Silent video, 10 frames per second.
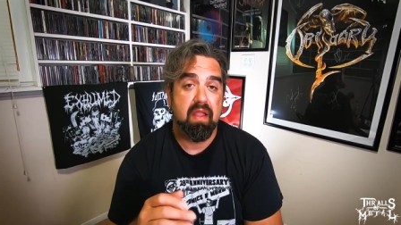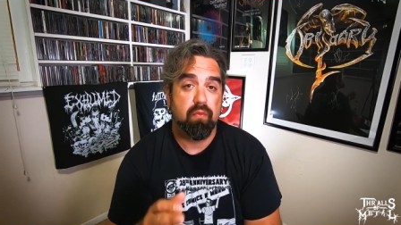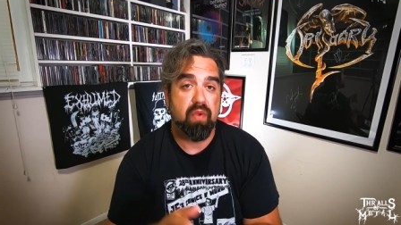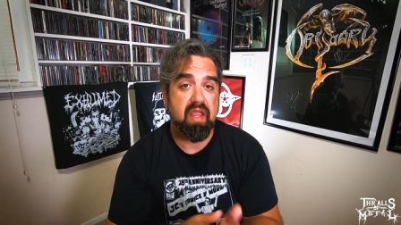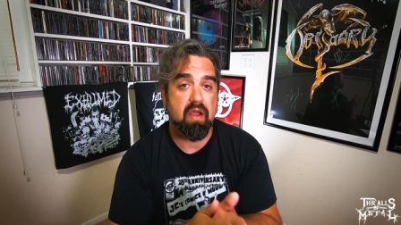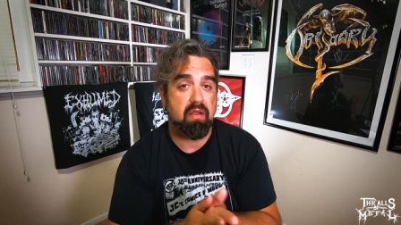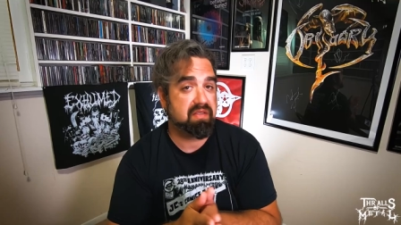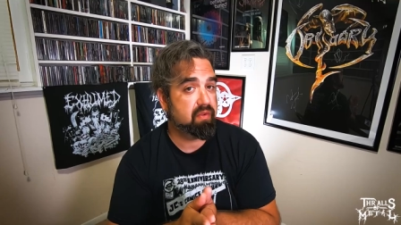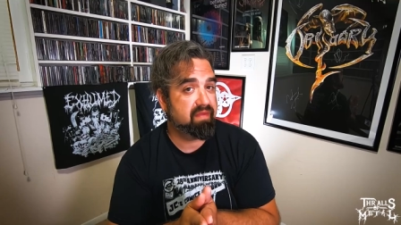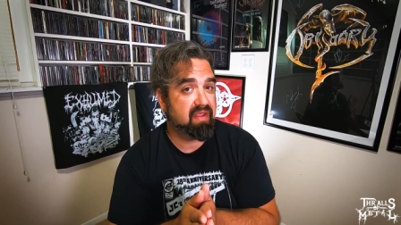We
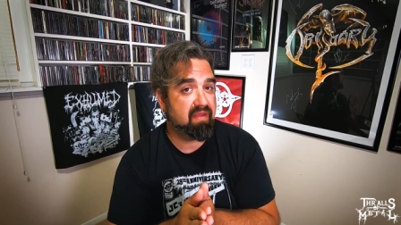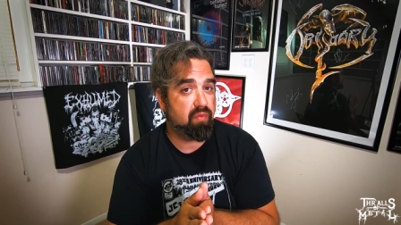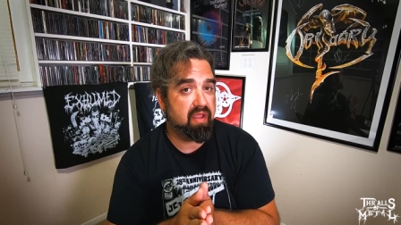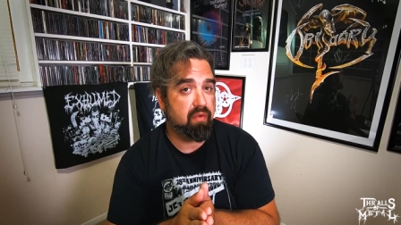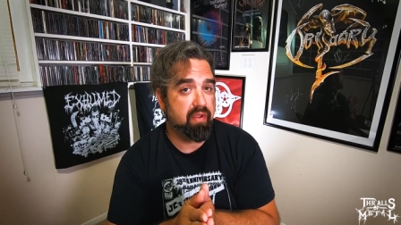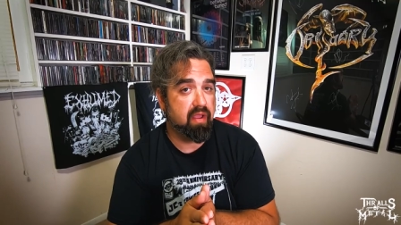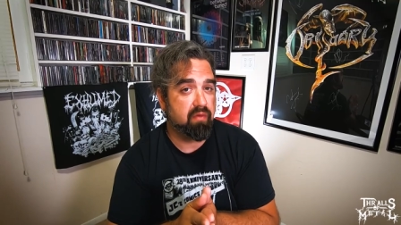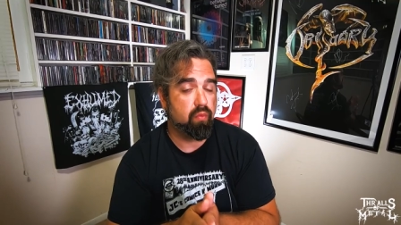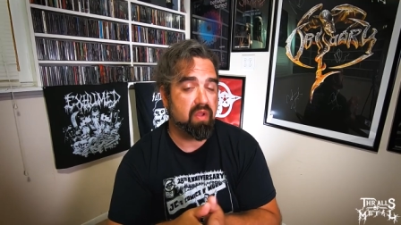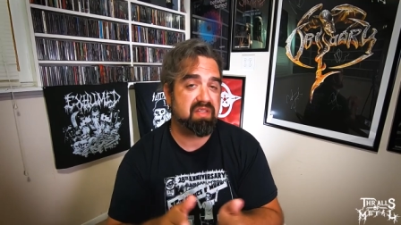also have a giveaway going
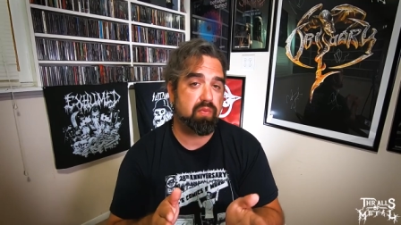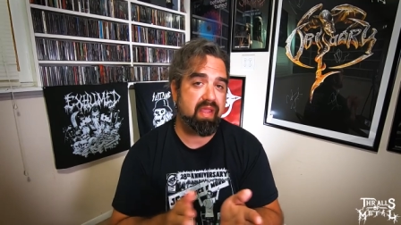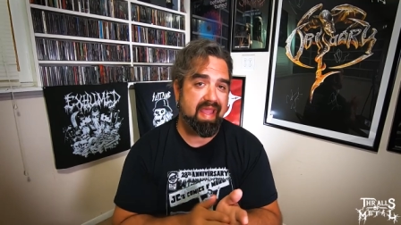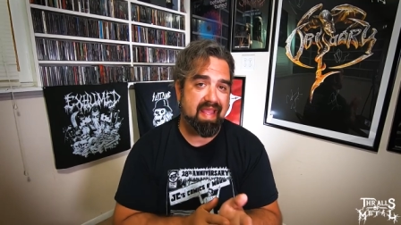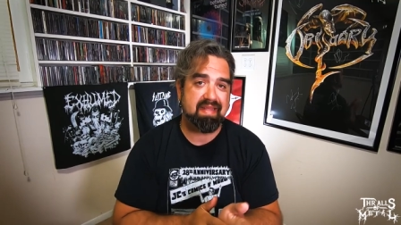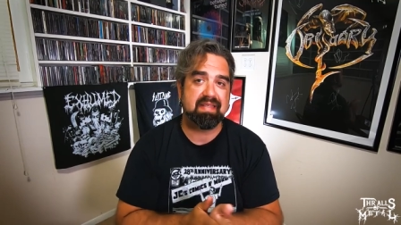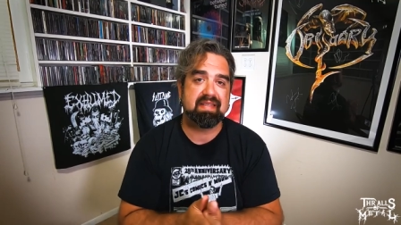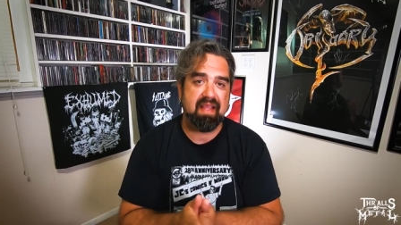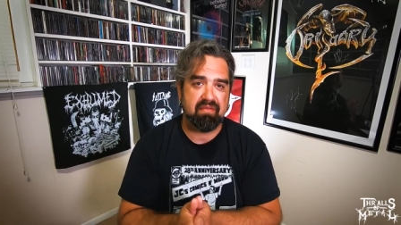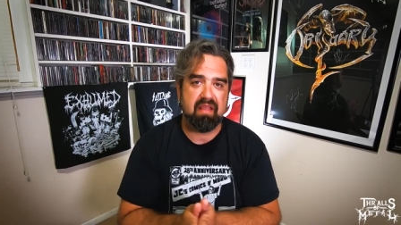on once we hit
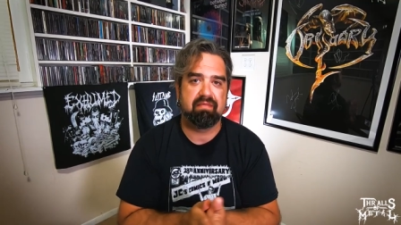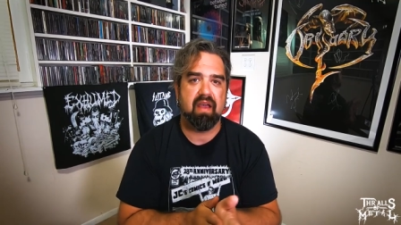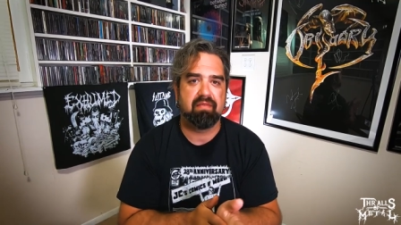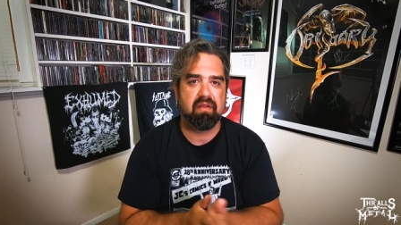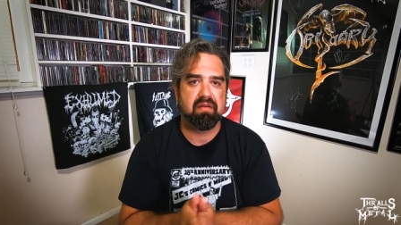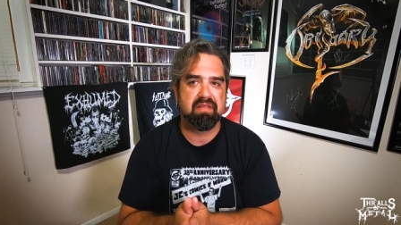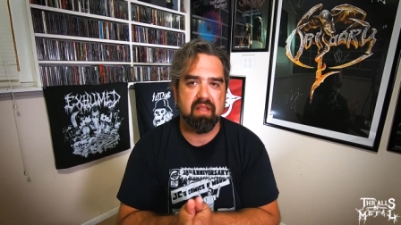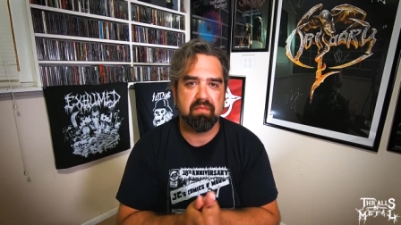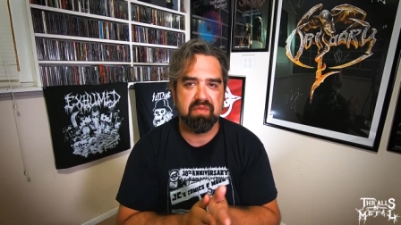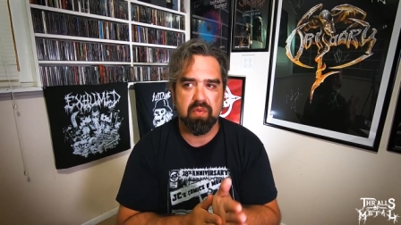7,500
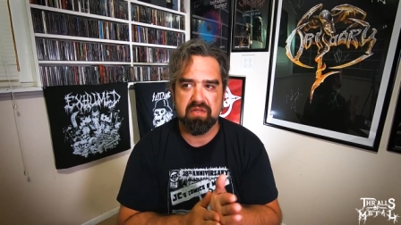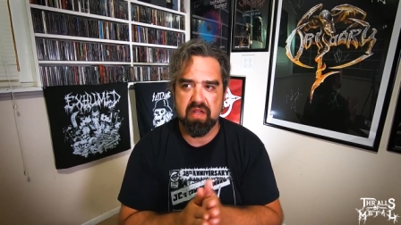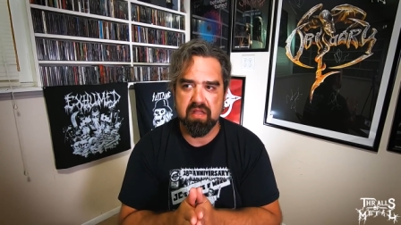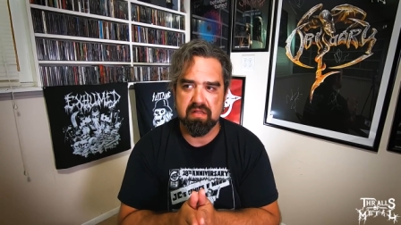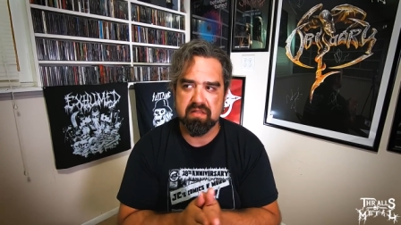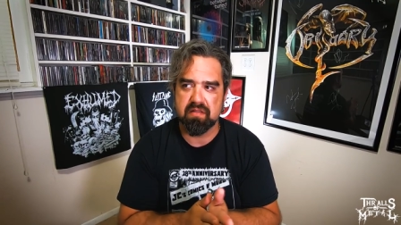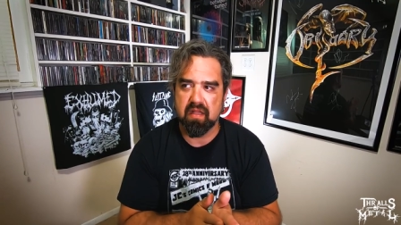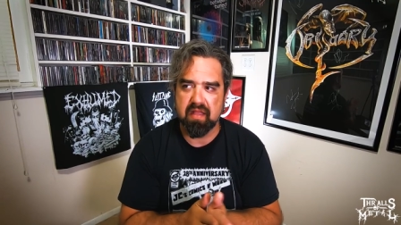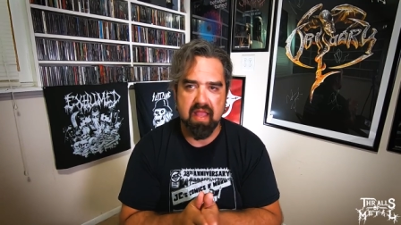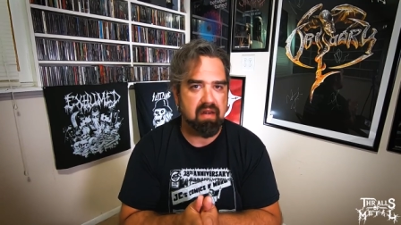subs, which is,
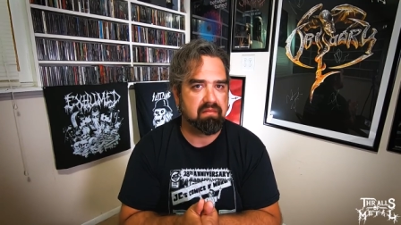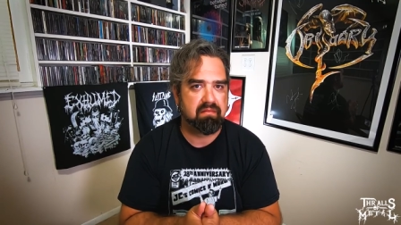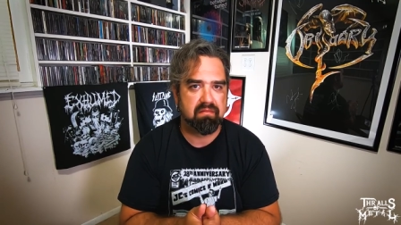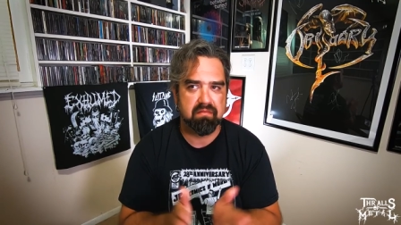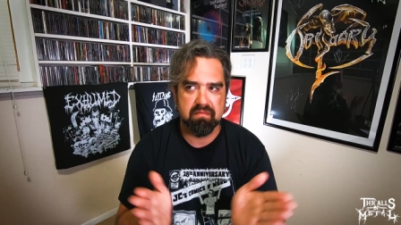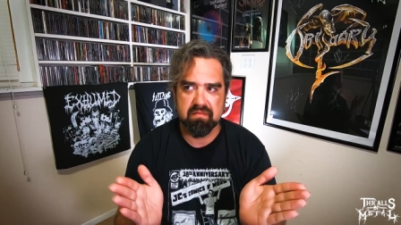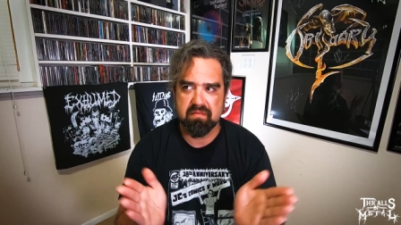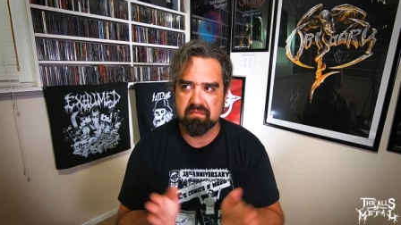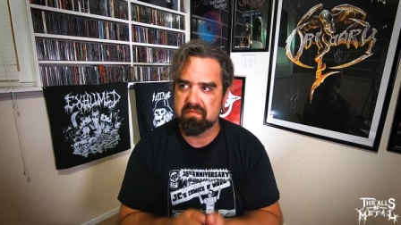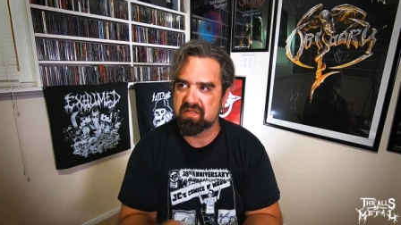again,
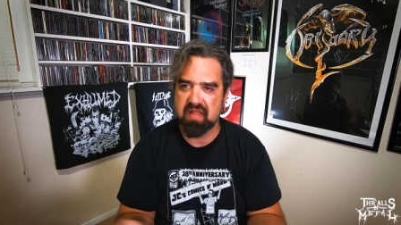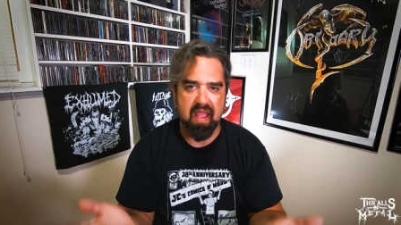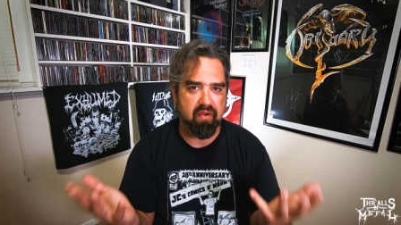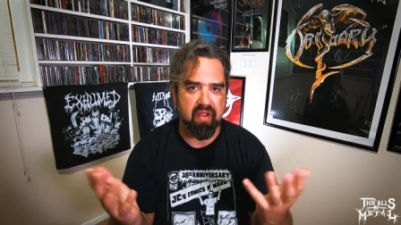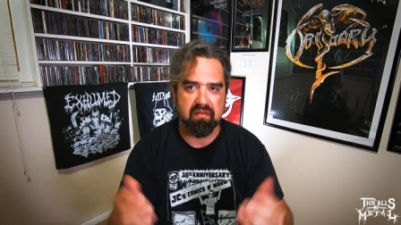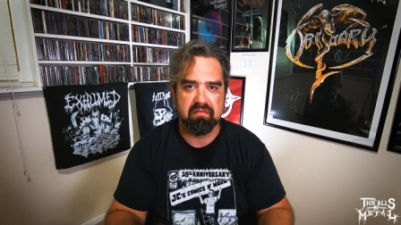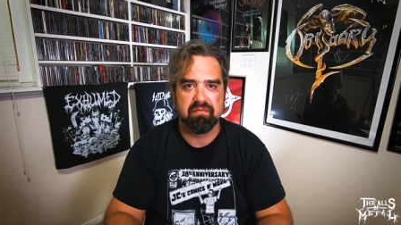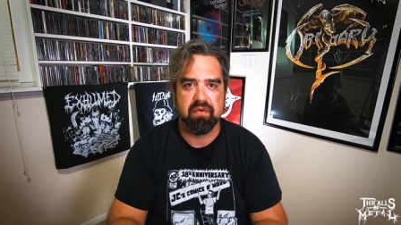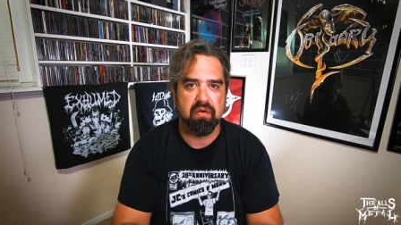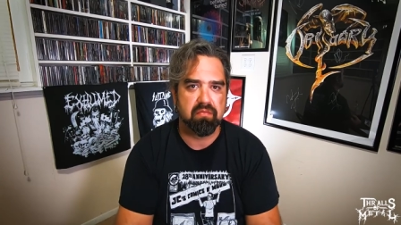staggering
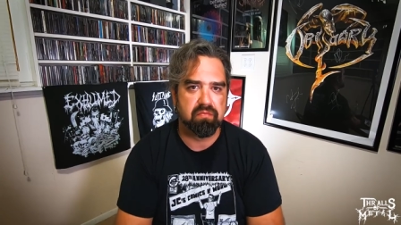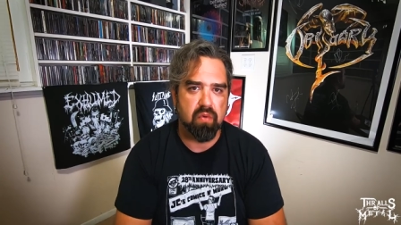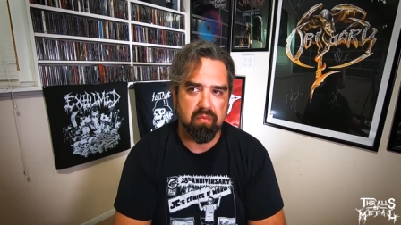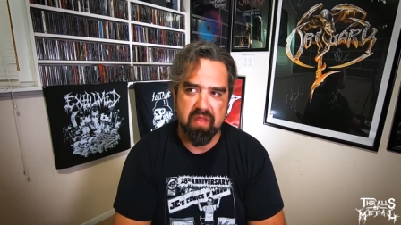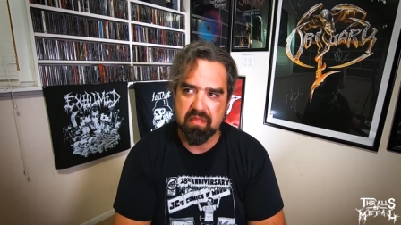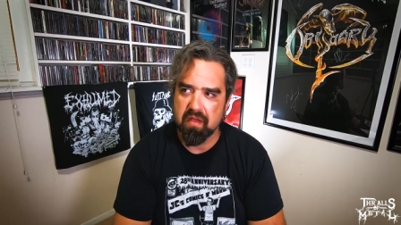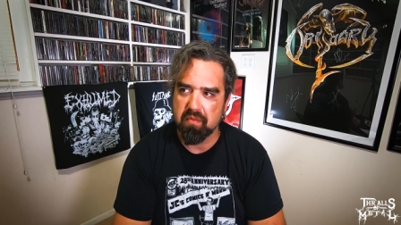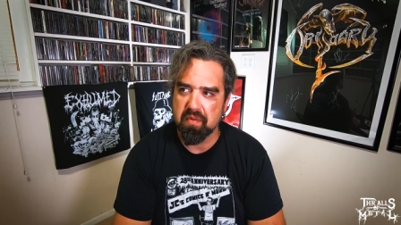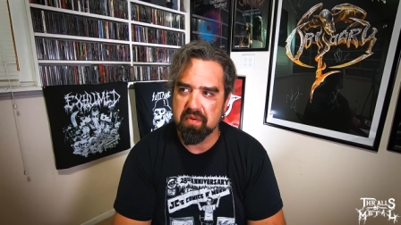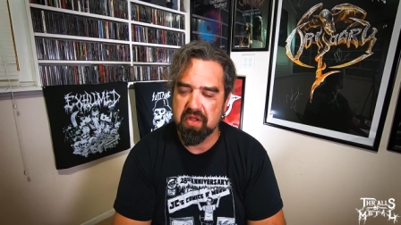for what we thought
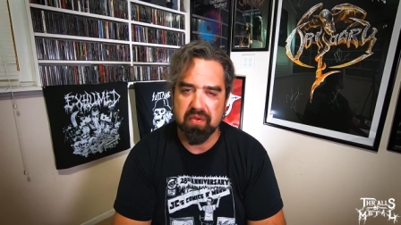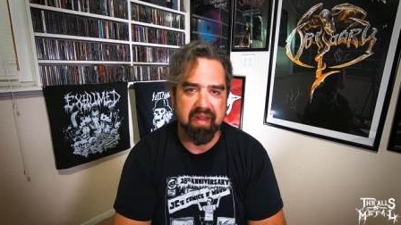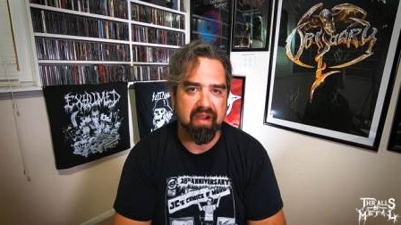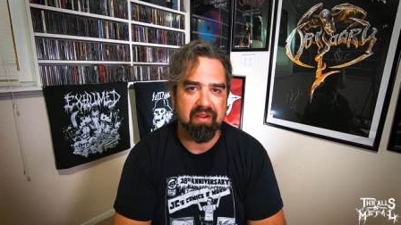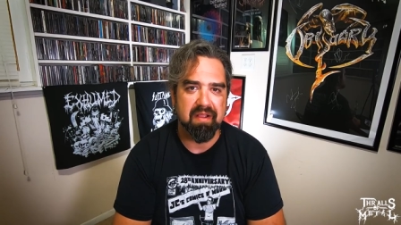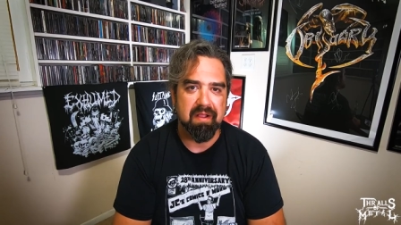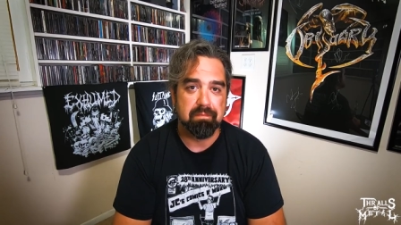we were doing here.